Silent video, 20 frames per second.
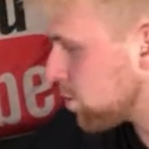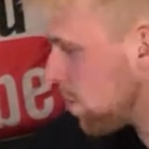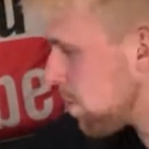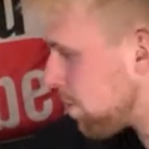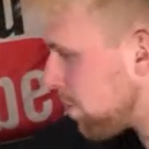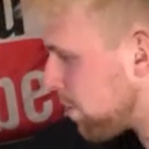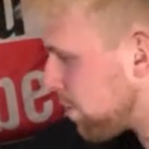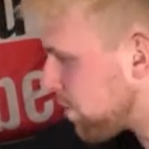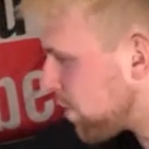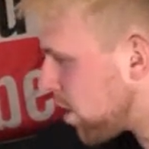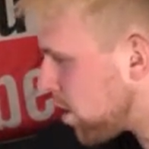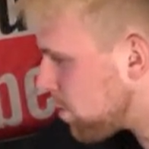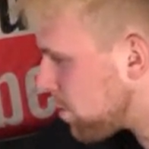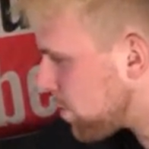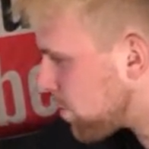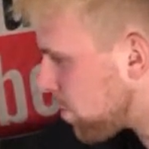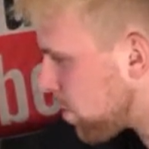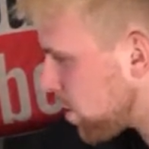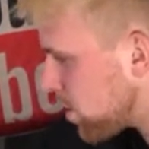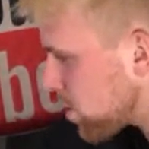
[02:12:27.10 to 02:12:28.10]
up on my phone
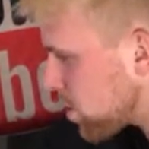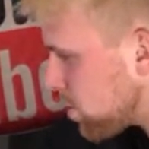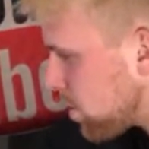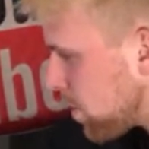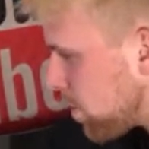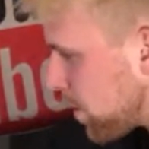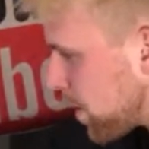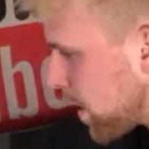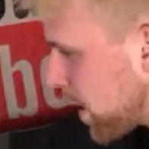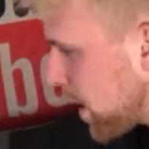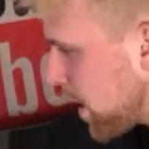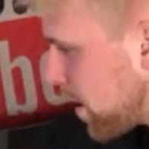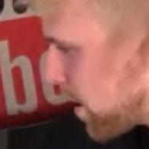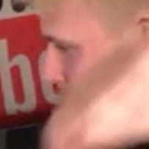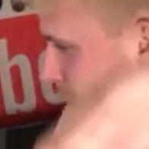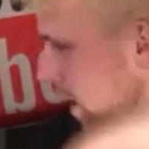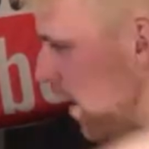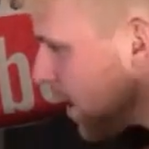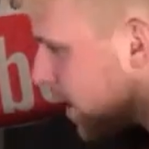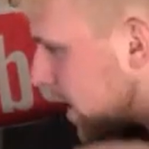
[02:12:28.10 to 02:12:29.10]
before it's come up on here.
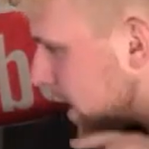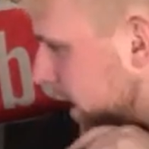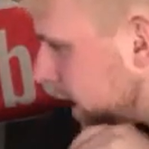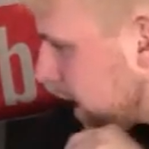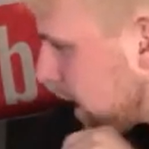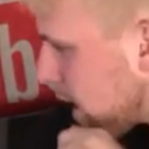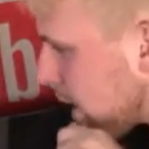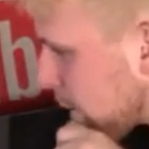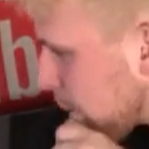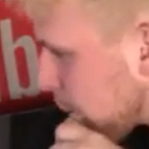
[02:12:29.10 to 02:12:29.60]
Here,